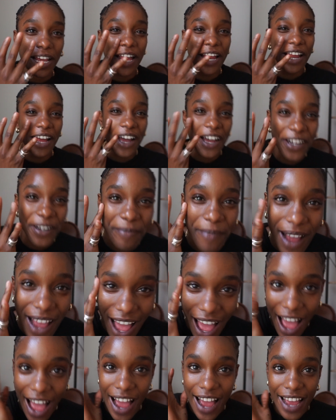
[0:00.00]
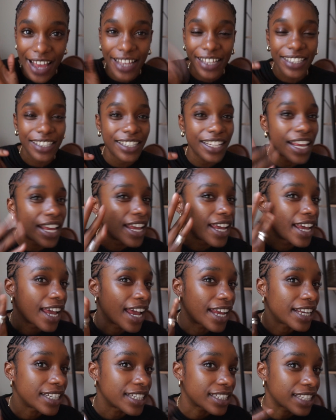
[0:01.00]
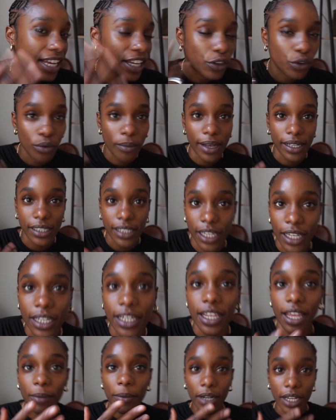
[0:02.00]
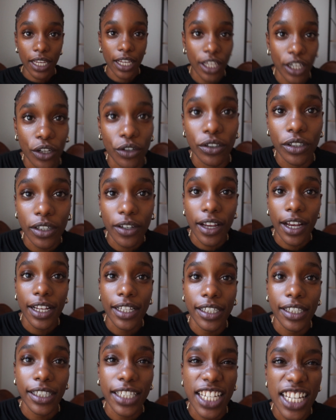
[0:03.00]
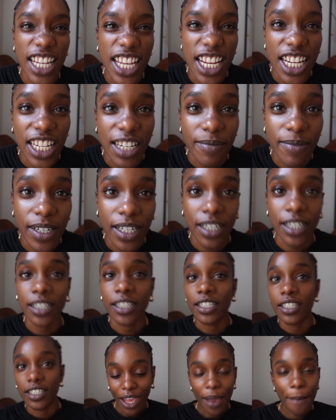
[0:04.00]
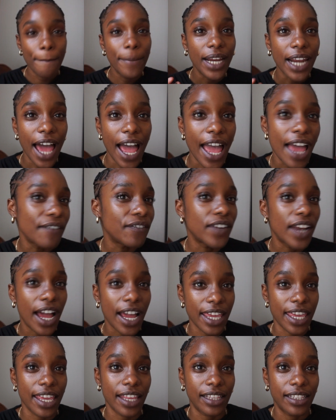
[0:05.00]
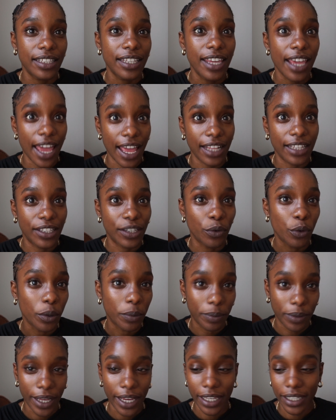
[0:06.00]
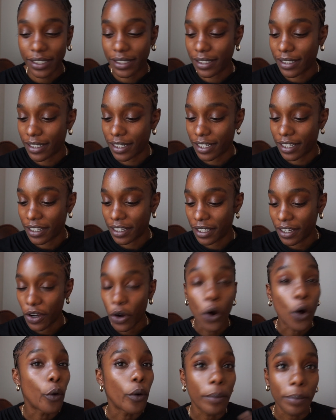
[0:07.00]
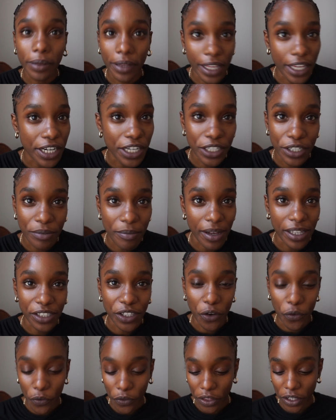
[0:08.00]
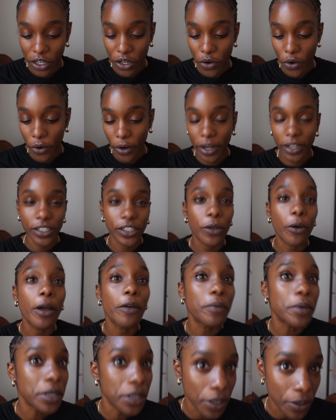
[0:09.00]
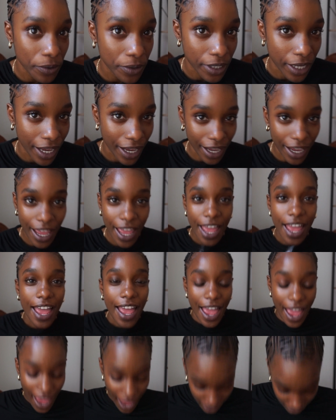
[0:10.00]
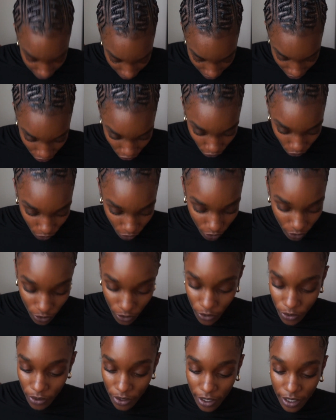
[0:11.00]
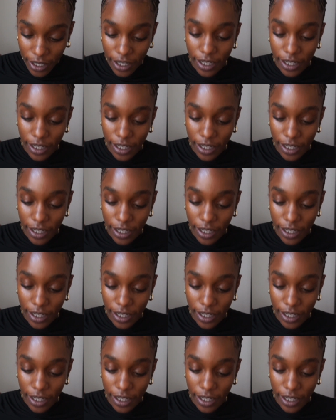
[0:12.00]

under my eyes and just like through my skin yeah i'm gonna get close to you guys let's get intimate but i have not yet replaced or replenished myself with the dior so i've been using la girl